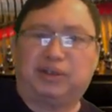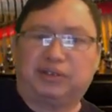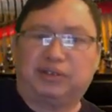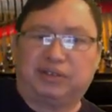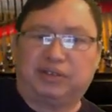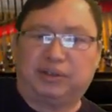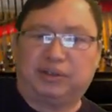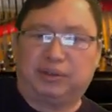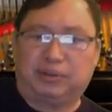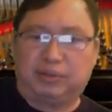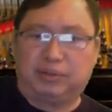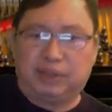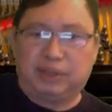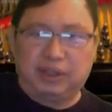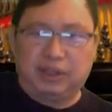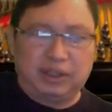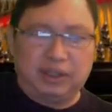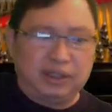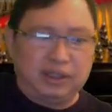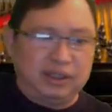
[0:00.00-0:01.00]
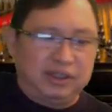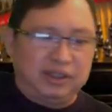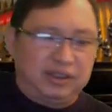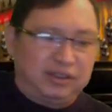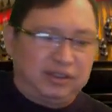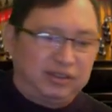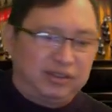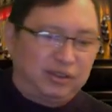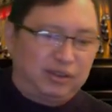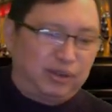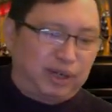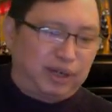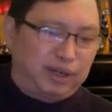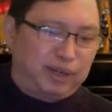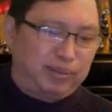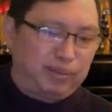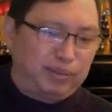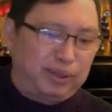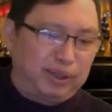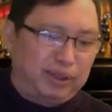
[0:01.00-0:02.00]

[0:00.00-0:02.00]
So I'm